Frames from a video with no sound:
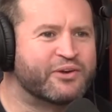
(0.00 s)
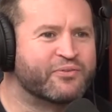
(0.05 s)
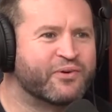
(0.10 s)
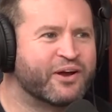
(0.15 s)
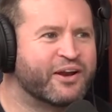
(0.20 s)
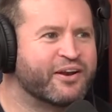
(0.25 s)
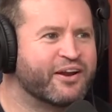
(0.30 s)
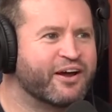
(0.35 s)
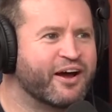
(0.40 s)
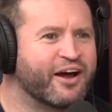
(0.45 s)

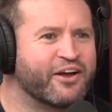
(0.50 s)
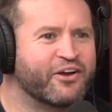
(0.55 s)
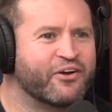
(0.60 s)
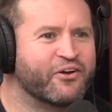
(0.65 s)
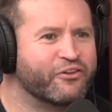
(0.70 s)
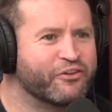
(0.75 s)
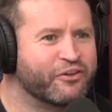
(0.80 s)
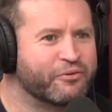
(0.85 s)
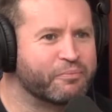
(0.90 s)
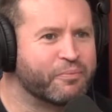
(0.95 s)
when I
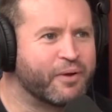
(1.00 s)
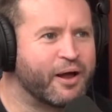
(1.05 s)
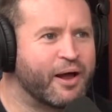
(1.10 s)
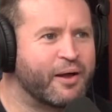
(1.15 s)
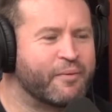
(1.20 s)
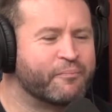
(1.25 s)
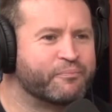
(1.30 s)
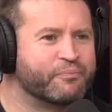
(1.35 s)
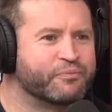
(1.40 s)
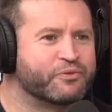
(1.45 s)
heard that
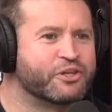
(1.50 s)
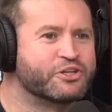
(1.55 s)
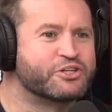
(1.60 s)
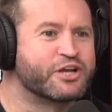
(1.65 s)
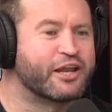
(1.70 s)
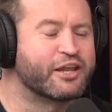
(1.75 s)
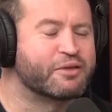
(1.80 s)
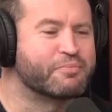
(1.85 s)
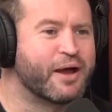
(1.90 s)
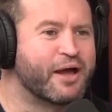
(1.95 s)
the
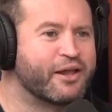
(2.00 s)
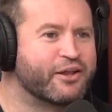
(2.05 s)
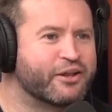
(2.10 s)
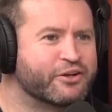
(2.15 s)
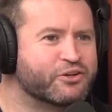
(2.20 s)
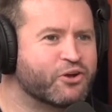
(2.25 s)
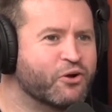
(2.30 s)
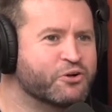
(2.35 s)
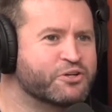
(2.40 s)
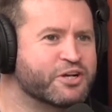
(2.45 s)
Daily Mail
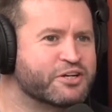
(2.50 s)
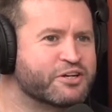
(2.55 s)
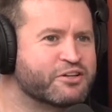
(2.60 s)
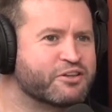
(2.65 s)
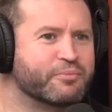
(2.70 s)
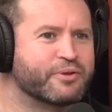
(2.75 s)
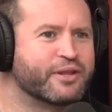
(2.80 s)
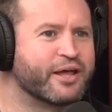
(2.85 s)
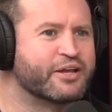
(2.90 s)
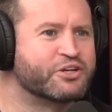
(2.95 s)
had contacted
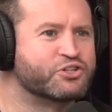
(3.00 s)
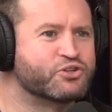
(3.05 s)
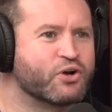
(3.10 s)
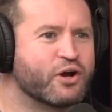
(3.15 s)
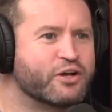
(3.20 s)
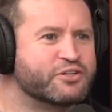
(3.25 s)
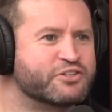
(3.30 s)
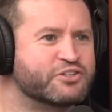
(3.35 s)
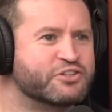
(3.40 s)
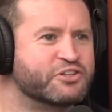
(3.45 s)
them and they had
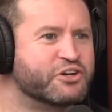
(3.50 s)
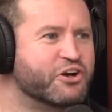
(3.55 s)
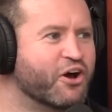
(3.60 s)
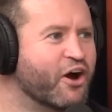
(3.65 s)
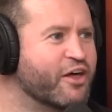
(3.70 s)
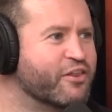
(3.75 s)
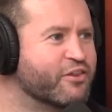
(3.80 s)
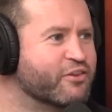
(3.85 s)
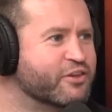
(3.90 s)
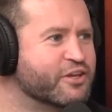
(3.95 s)
tried to
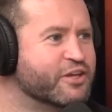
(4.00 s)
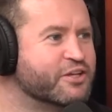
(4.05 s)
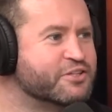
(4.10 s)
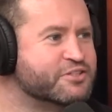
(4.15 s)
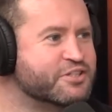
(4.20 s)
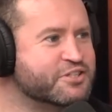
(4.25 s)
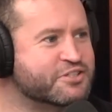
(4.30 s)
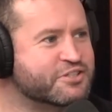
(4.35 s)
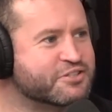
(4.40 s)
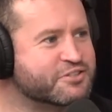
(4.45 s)
deny the
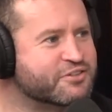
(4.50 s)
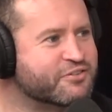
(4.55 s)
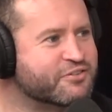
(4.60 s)
existence of